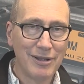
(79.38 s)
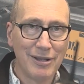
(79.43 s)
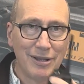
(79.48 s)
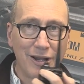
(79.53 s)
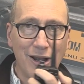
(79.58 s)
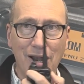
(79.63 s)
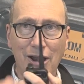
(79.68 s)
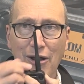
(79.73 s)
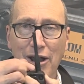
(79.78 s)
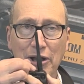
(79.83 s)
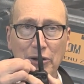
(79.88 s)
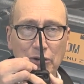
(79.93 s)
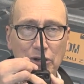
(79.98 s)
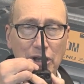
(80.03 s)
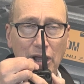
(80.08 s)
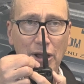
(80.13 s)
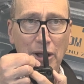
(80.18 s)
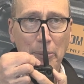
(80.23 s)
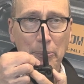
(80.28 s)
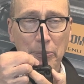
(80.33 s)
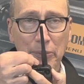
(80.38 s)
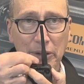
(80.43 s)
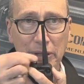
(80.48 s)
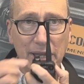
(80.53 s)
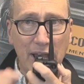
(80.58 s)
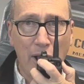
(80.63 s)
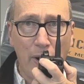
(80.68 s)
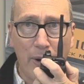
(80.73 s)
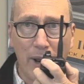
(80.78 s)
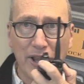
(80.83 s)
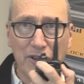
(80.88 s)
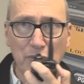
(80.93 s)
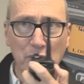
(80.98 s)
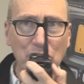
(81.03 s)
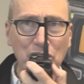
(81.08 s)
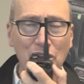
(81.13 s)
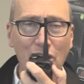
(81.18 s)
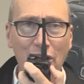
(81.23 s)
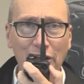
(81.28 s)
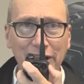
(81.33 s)
All right, now as we're
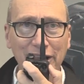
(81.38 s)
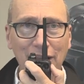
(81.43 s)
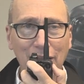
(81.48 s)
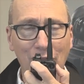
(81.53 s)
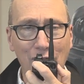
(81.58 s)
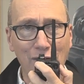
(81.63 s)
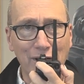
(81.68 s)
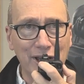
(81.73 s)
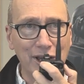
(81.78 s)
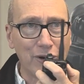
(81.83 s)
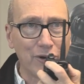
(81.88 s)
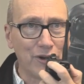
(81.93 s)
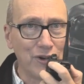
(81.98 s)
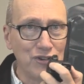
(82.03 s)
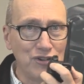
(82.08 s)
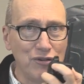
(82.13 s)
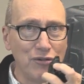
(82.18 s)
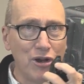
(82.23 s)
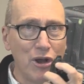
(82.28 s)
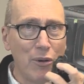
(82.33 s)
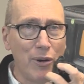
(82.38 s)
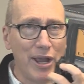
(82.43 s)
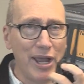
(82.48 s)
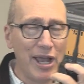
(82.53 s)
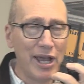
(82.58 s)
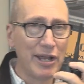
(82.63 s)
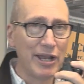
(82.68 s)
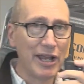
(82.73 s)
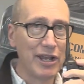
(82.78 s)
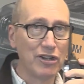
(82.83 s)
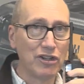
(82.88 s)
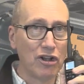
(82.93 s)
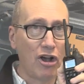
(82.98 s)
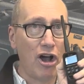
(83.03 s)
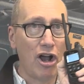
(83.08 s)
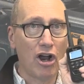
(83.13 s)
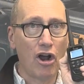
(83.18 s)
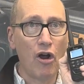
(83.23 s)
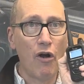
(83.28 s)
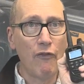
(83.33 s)
talking along here, could you go ahead and
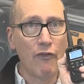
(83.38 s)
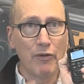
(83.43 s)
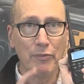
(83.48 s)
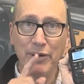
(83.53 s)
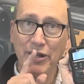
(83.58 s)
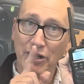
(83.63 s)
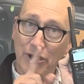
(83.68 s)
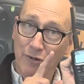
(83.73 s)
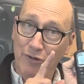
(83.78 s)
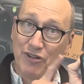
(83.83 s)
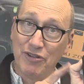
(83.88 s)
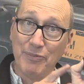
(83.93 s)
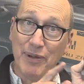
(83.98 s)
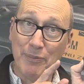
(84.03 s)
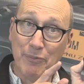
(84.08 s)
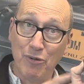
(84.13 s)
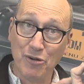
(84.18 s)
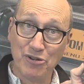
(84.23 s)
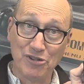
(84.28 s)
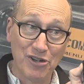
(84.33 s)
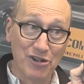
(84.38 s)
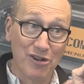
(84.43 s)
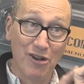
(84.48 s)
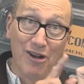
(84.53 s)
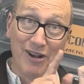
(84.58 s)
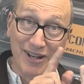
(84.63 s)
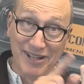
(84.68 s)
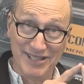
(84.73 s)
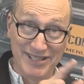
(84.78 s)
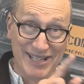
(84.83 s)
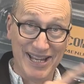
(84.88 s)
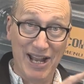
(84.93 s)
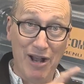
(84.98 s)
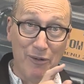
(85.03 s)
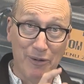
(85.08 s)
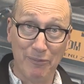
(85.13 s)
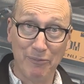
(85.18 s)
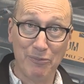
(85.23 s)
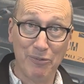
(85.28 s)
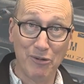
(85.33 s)
talk over me? Notice my push to talk is
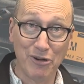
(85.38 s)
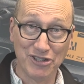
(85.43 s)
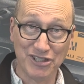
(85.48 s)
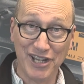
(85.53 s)
now pushed